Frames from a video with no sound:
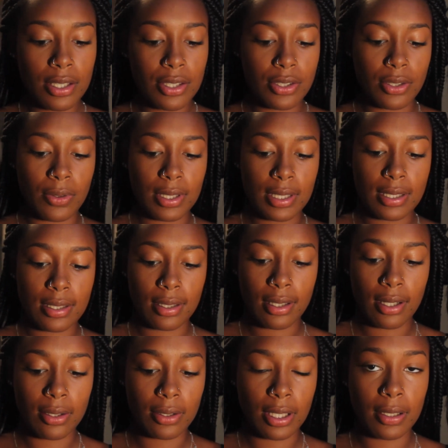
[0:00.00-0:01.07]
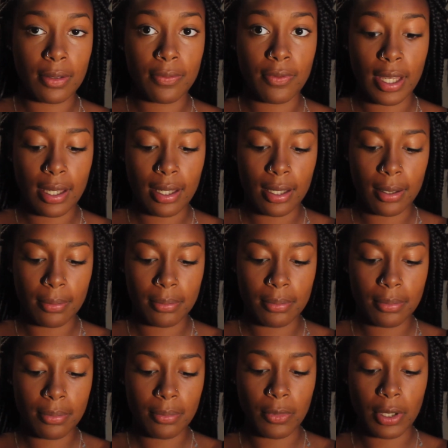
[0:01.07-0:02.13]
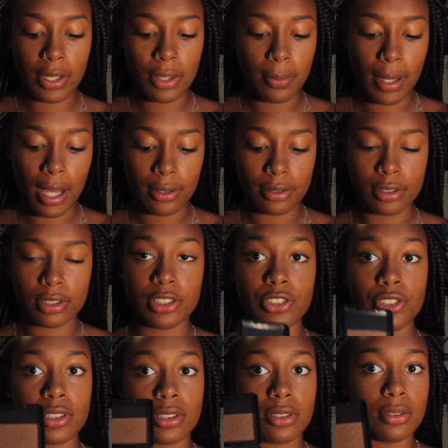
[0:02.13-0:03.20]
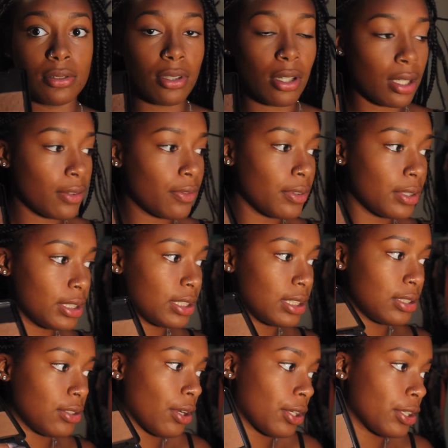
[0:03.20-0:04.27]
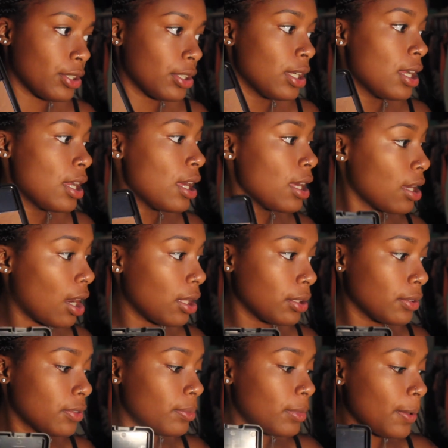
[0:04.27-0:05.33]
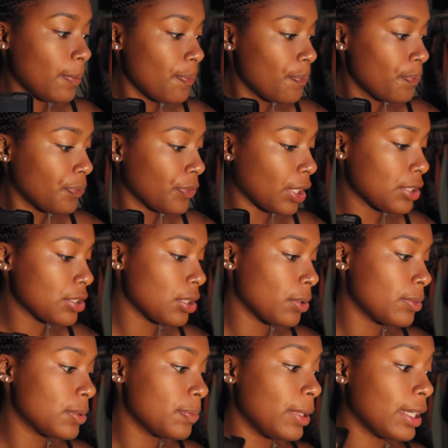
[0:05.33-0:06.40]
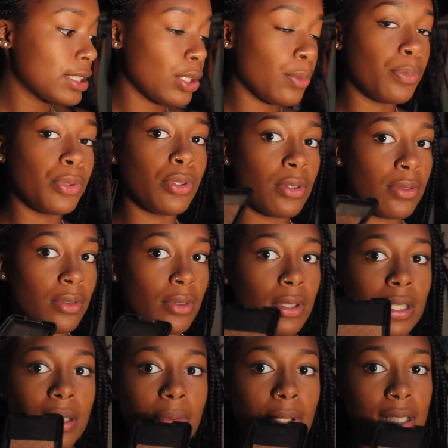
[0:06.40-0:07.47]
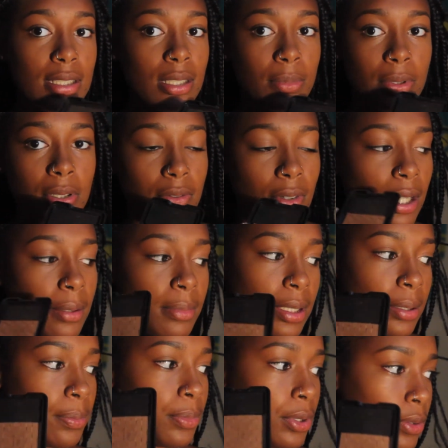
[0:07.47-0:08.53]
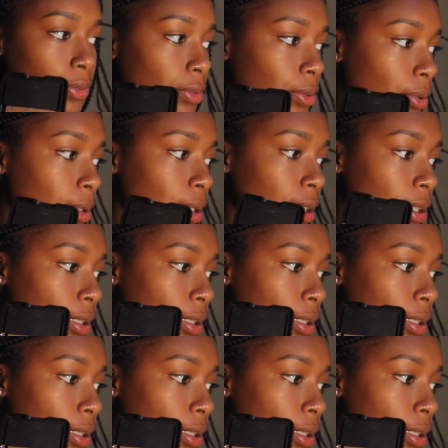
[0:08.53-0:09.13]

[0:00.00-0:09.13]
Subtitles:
So this is a color of one of their powders that's just too dark, is a darker color for me, so it makes a beautiful, and when I say beautiful I mean beautiful,